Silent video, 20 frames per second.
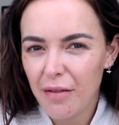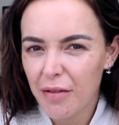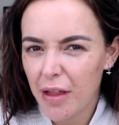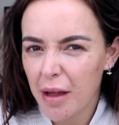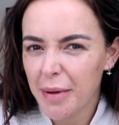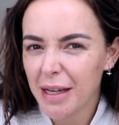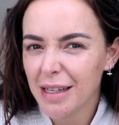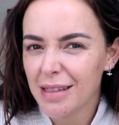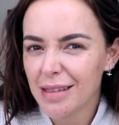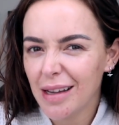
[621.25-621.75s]
if
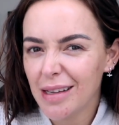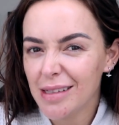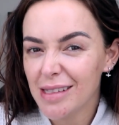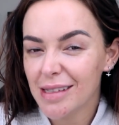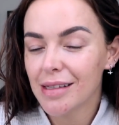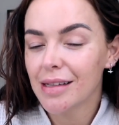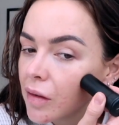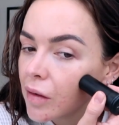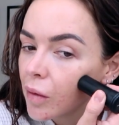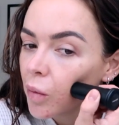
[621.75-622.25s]
that makes
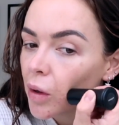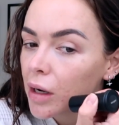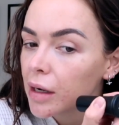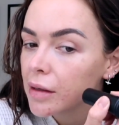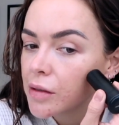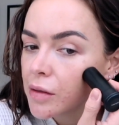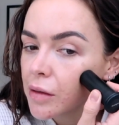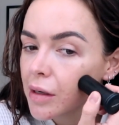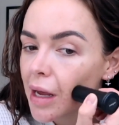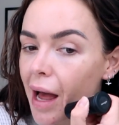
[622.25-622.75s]
sense. So what
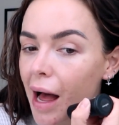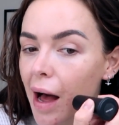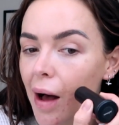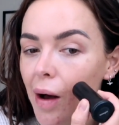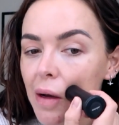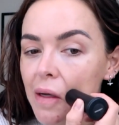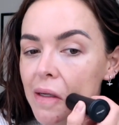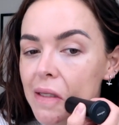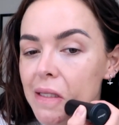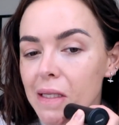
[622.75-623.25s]
I'll do
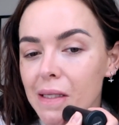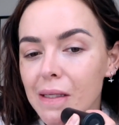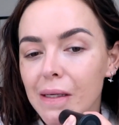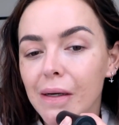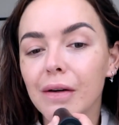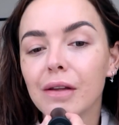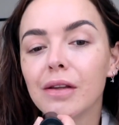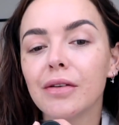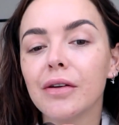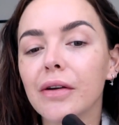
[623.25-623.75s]
now is just
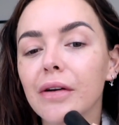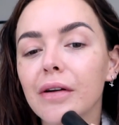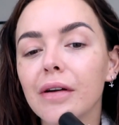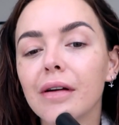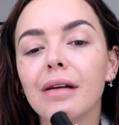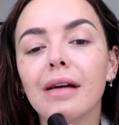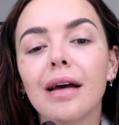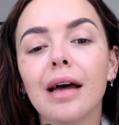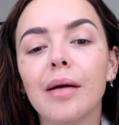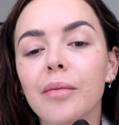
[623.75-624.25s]
go
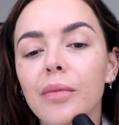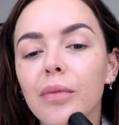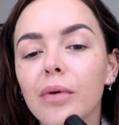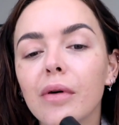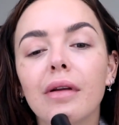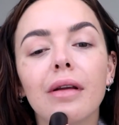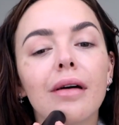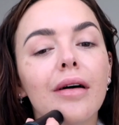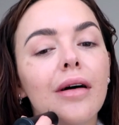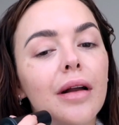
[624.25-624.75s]
through and
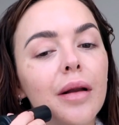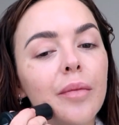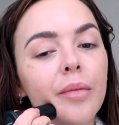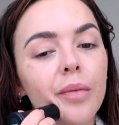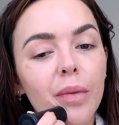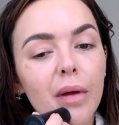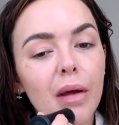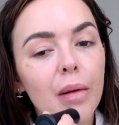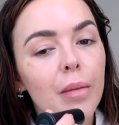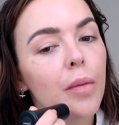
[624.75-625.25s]
put on a
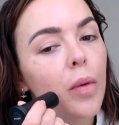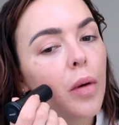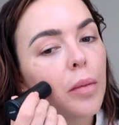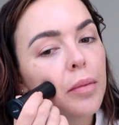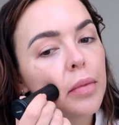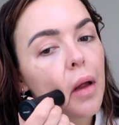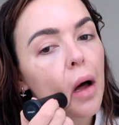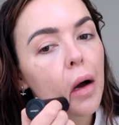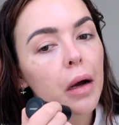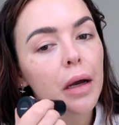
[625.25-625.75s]
bit more
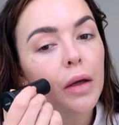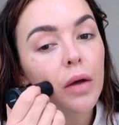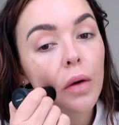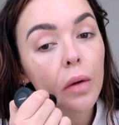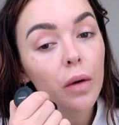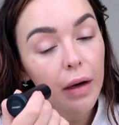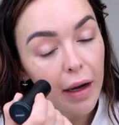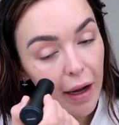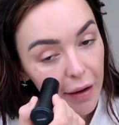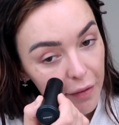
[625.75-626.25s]
BLOC.
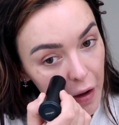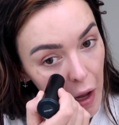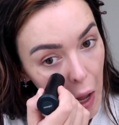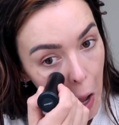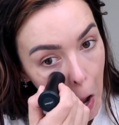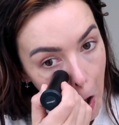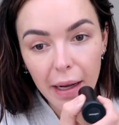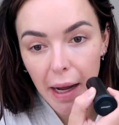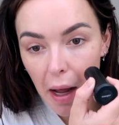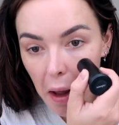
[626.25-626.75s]
You'll cover
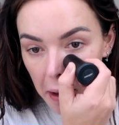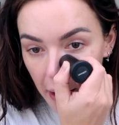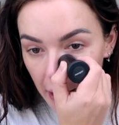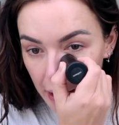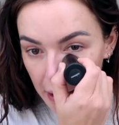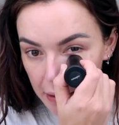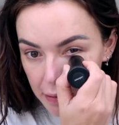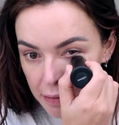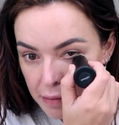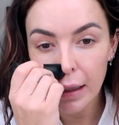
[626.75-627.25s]
my
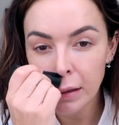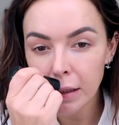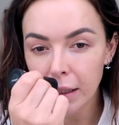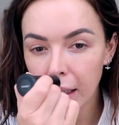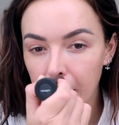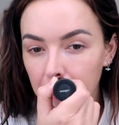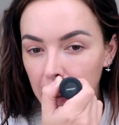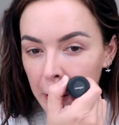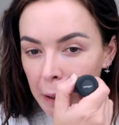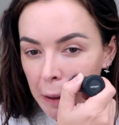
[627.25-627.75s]
eyes and
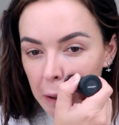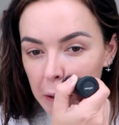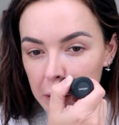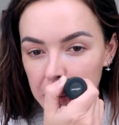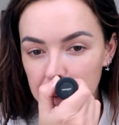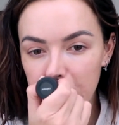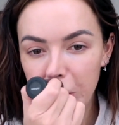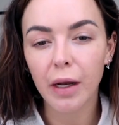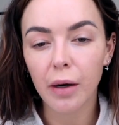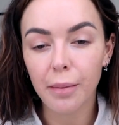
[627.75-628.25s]
down my
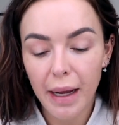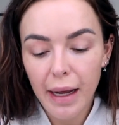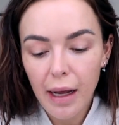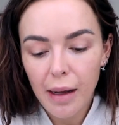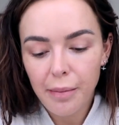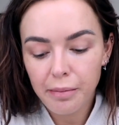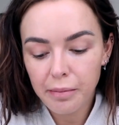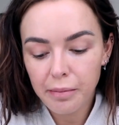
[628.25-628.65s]
nose and on my